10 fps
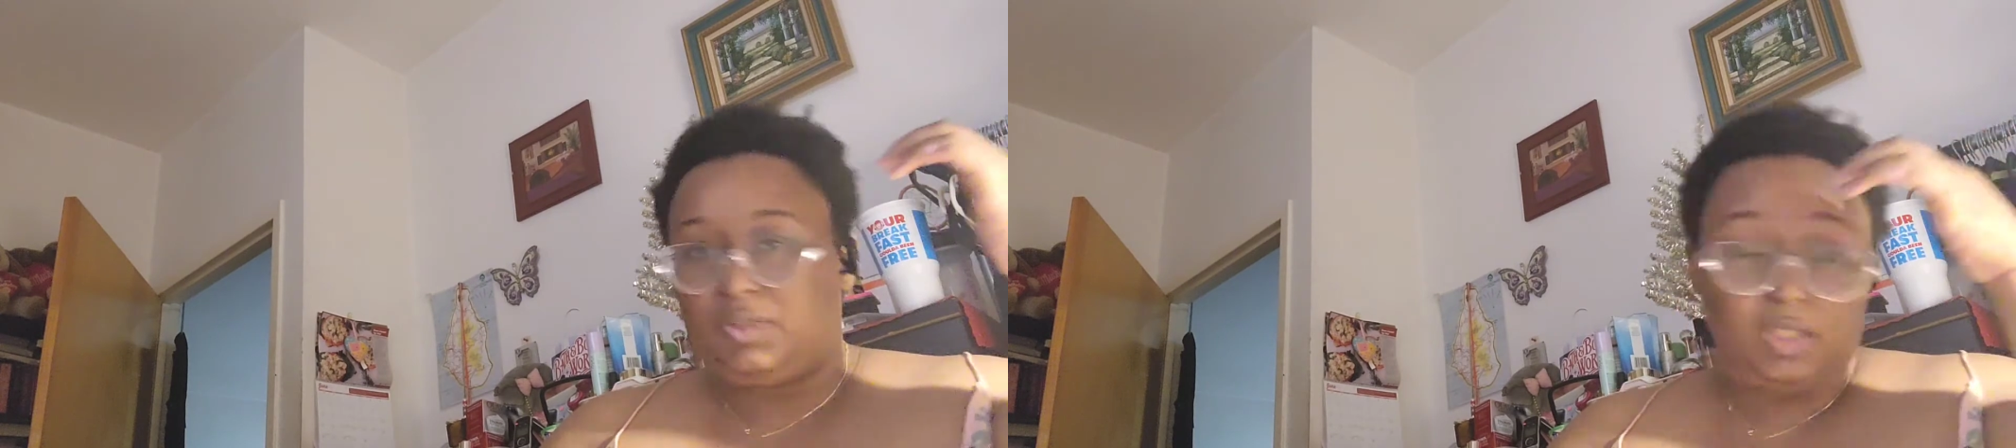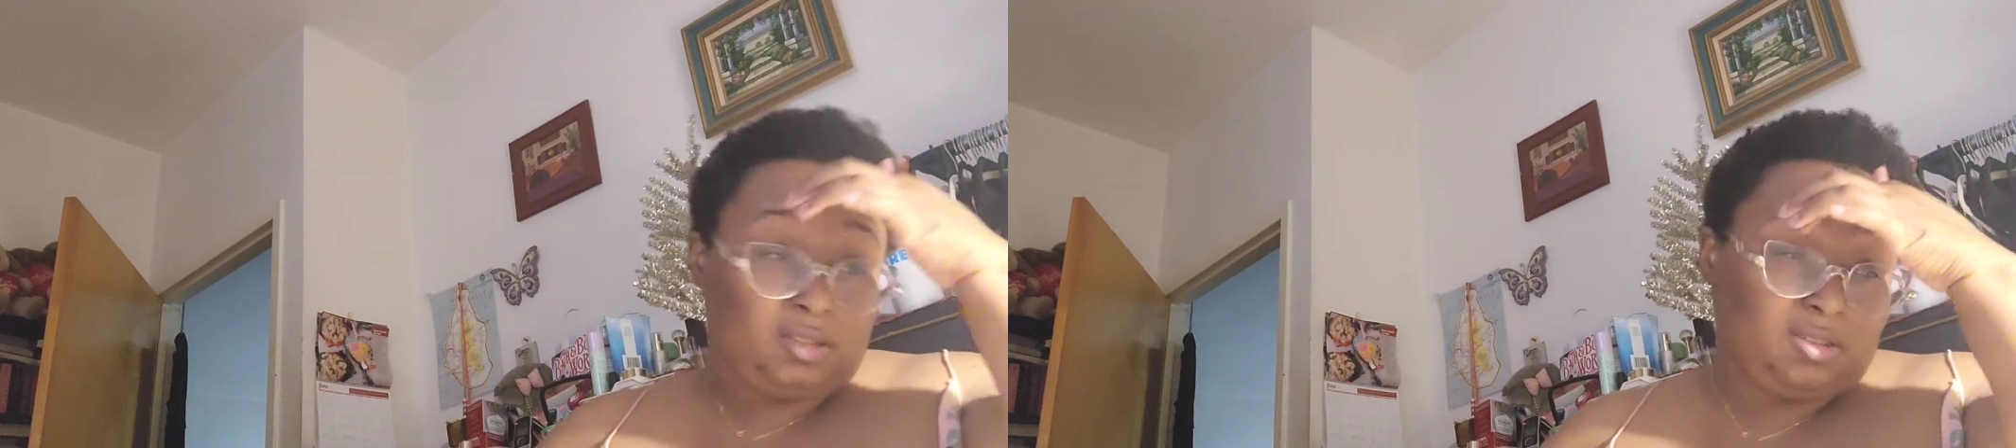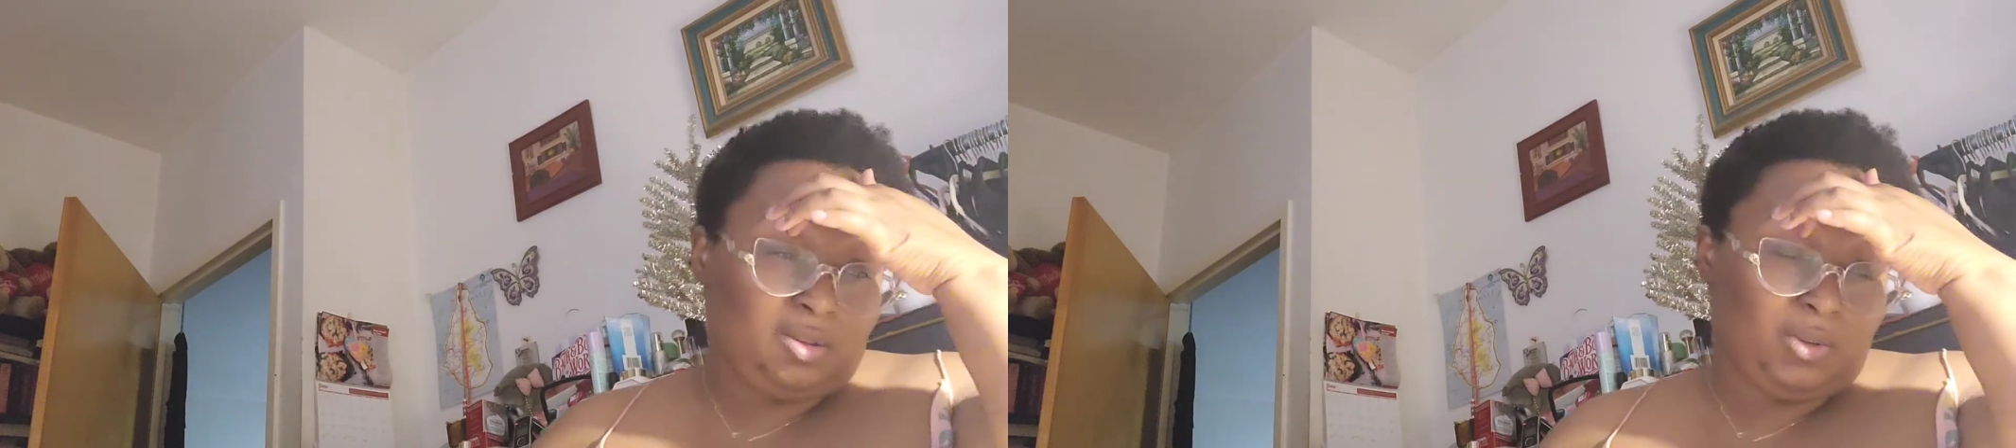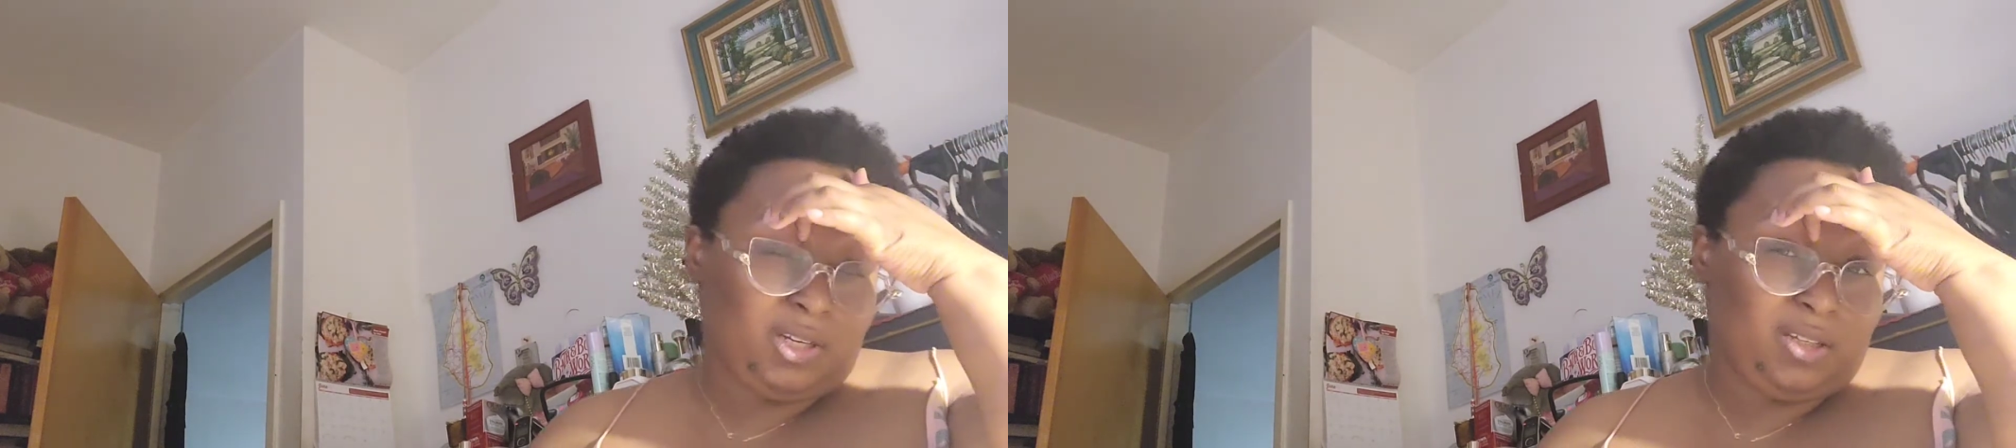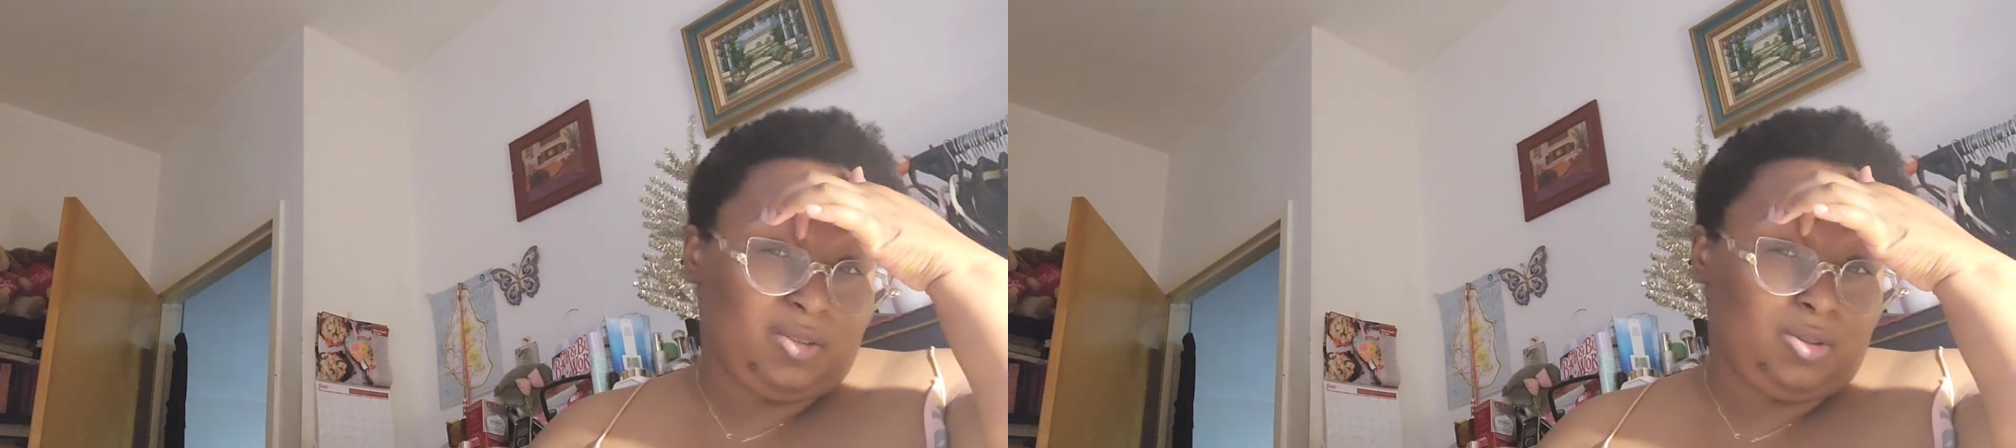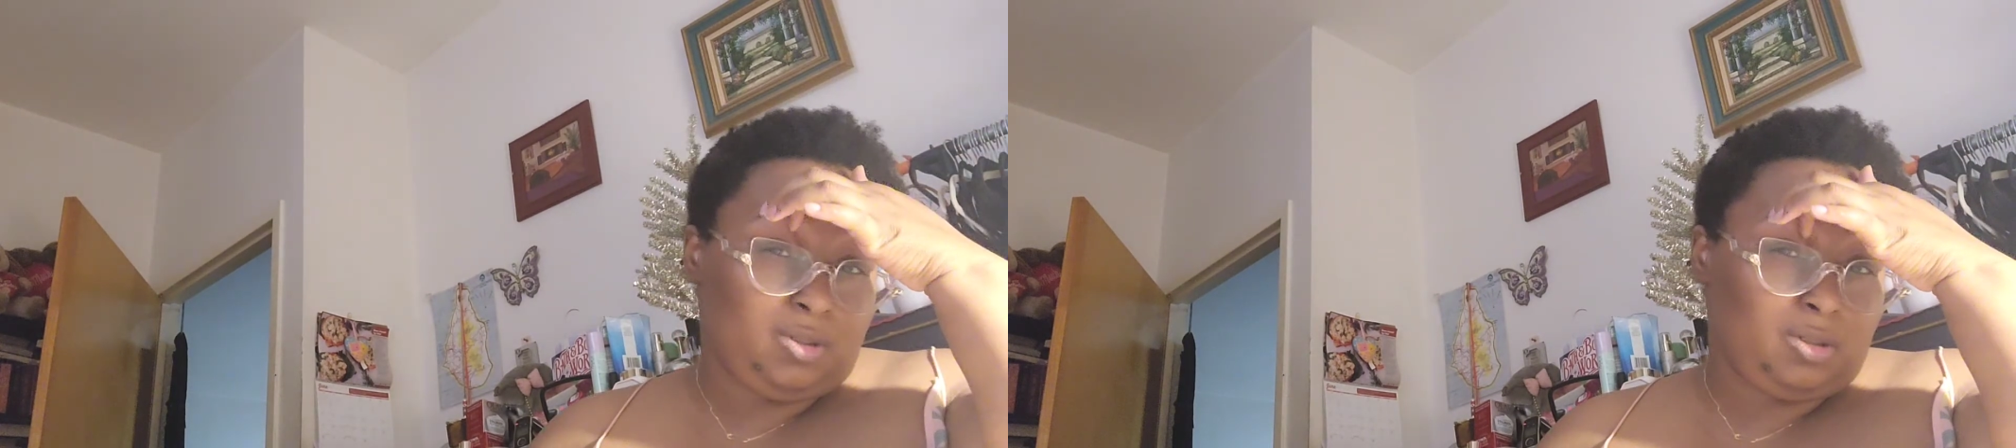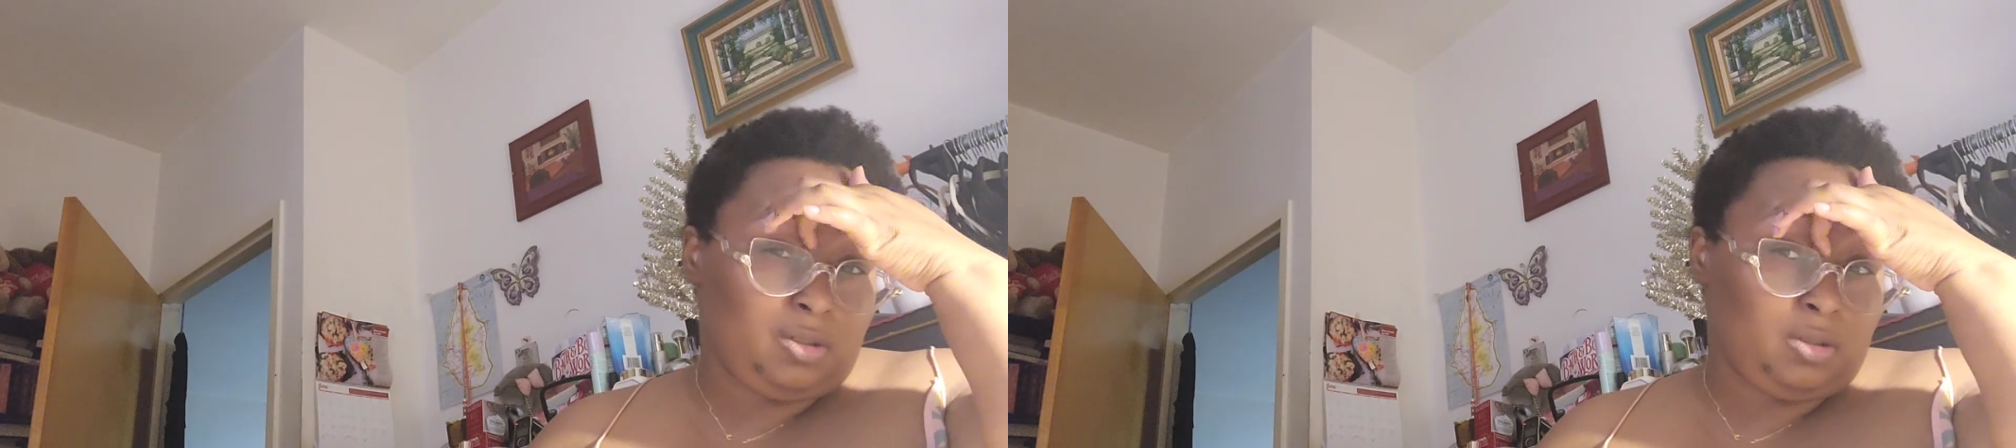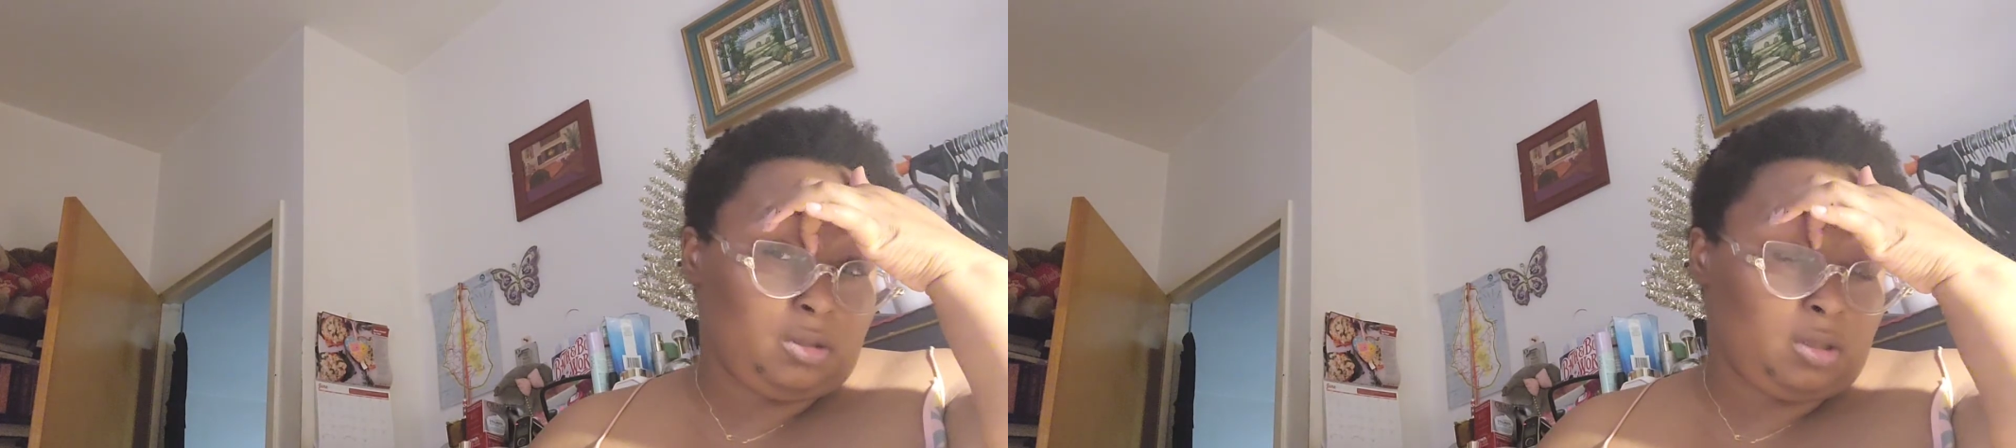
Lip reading: things the way I used to.